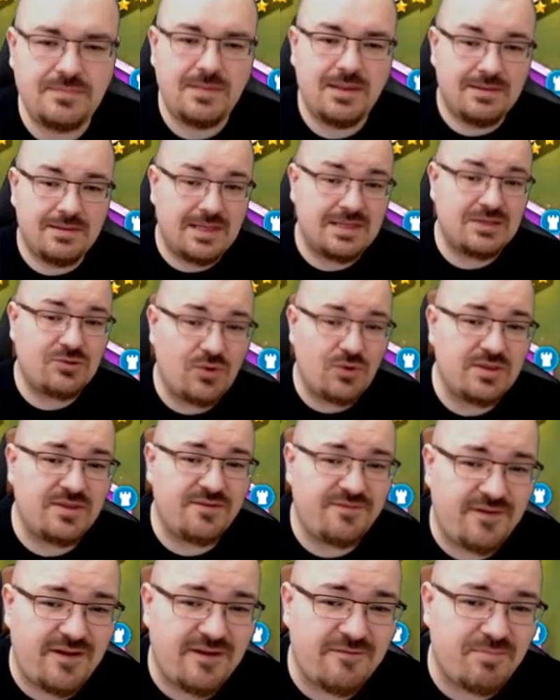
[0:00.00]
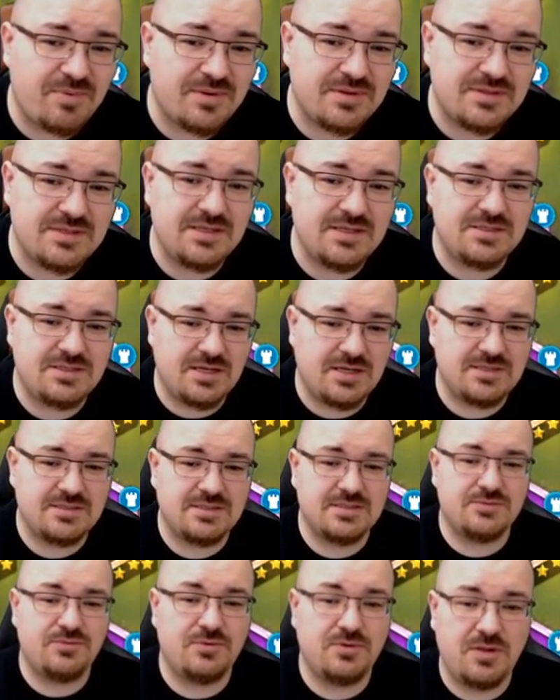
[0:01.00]
That 25%
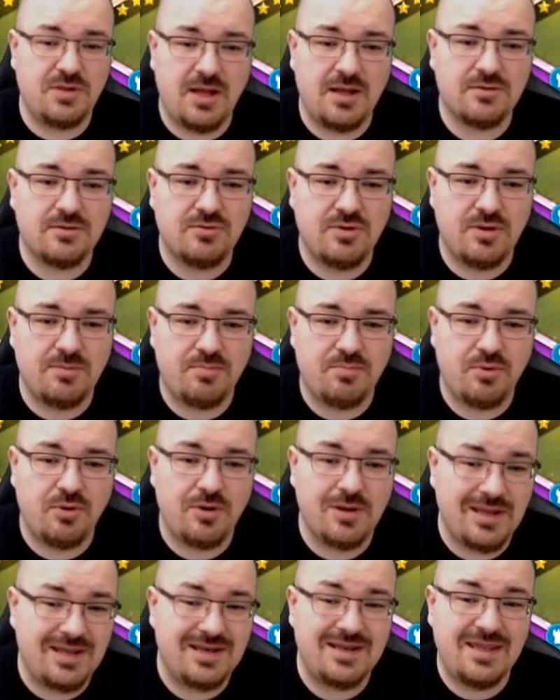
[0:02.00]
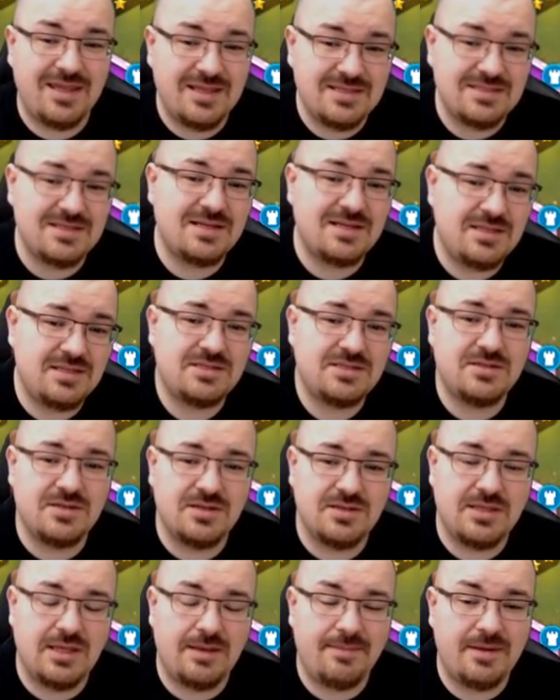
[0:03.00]
chances will upgrade proc and his additional
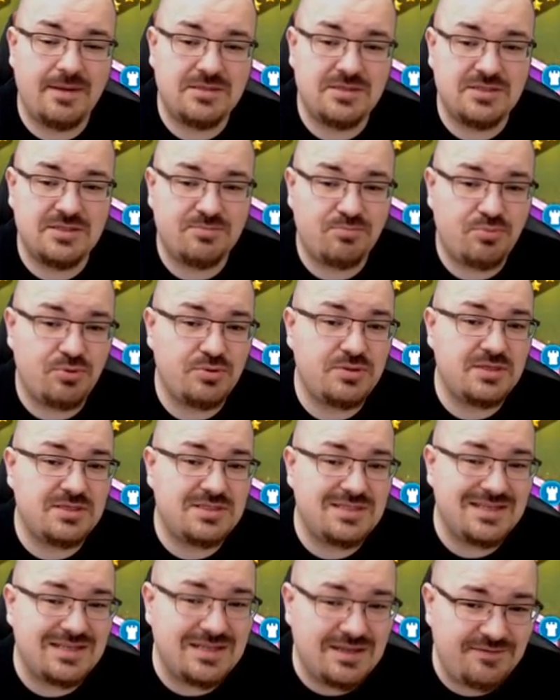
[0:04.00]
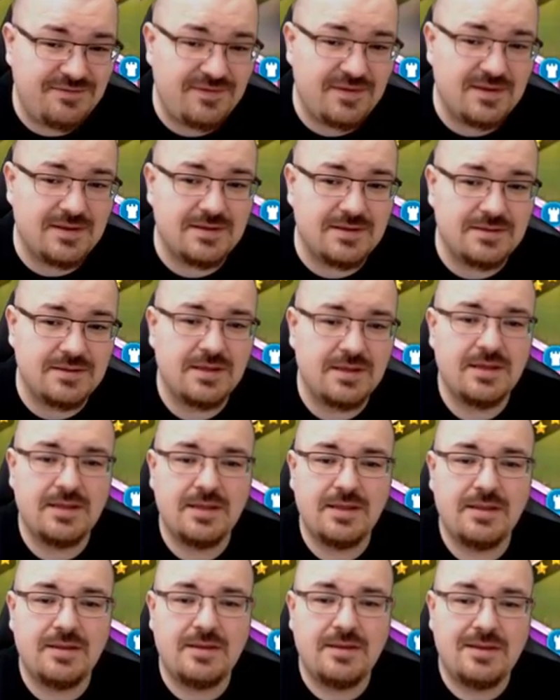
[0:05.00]
damage is pretty significant.
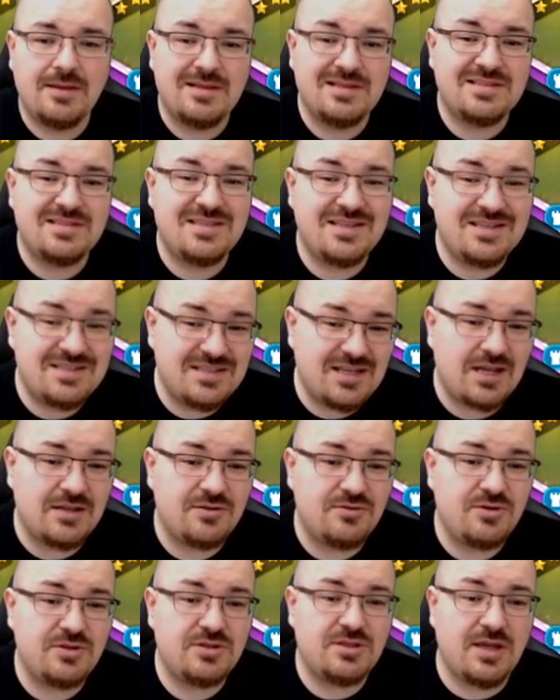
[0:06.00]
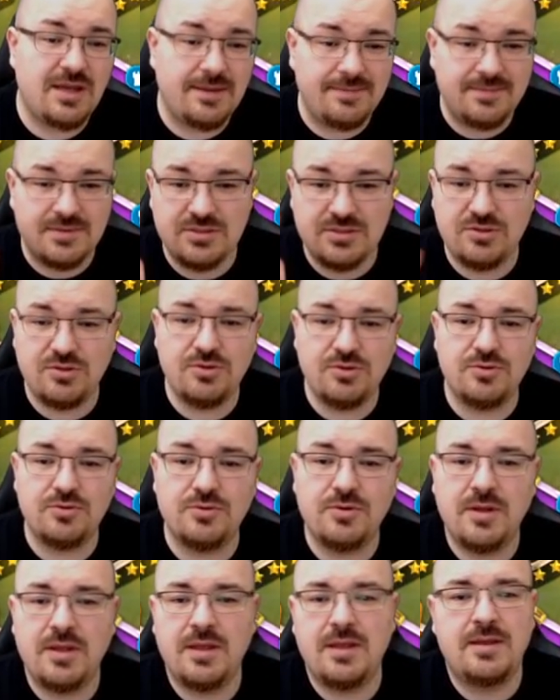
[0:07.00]
600 times 2
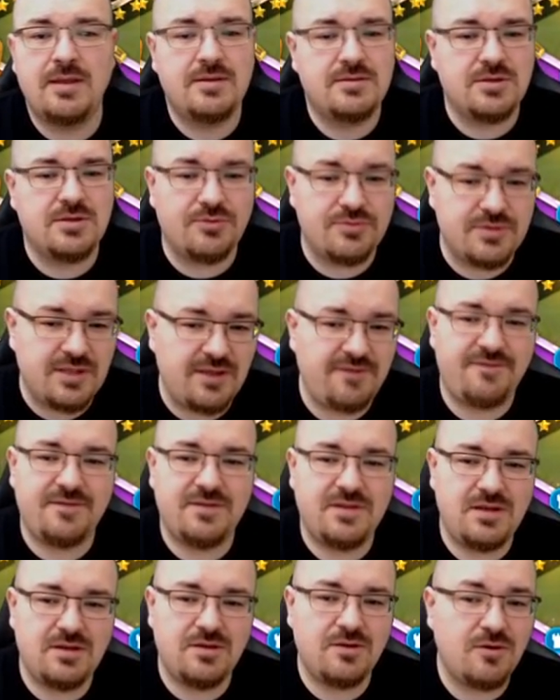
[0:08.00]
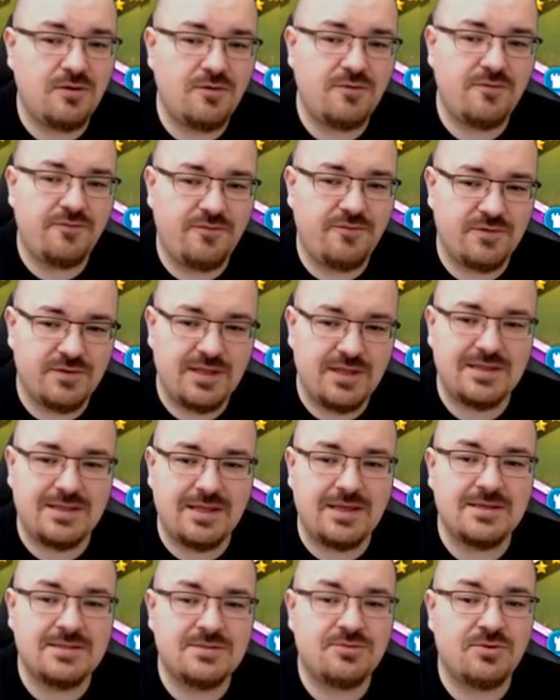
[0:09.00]
so I would definitely go for that
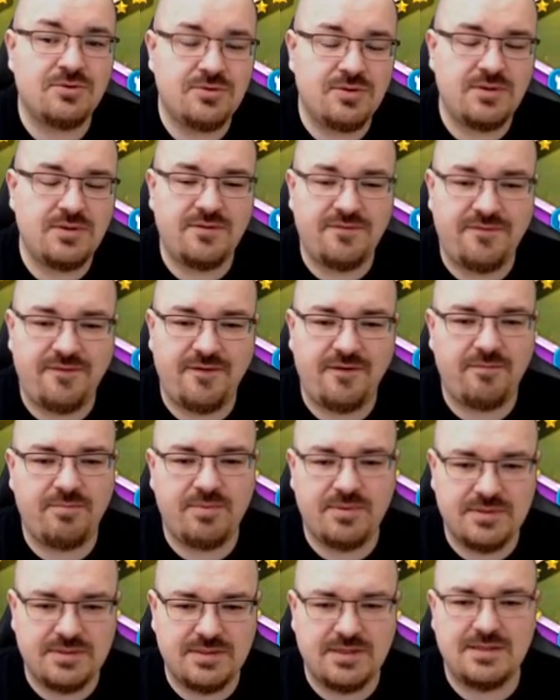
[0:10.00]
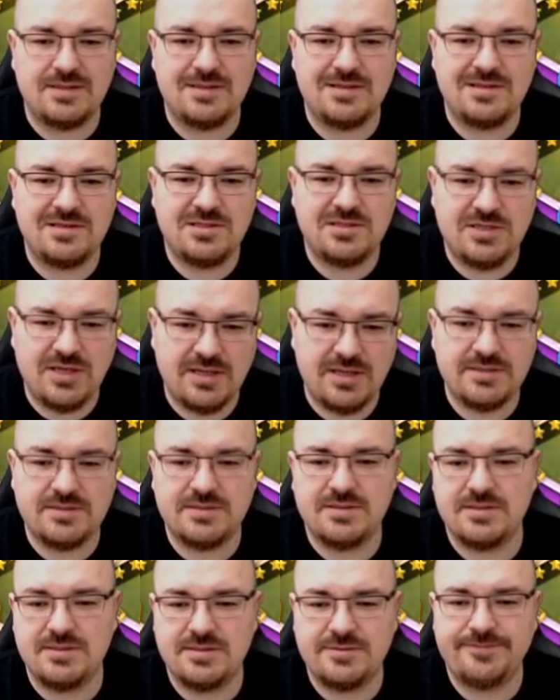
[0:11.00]
extra 25%
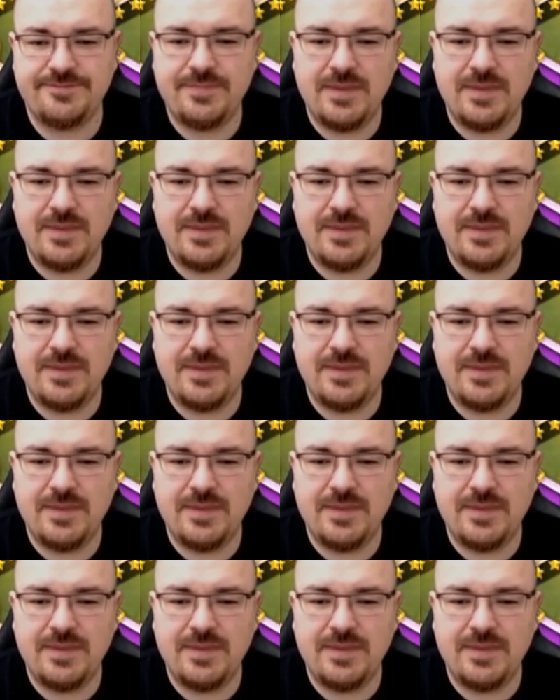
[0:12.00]
chances.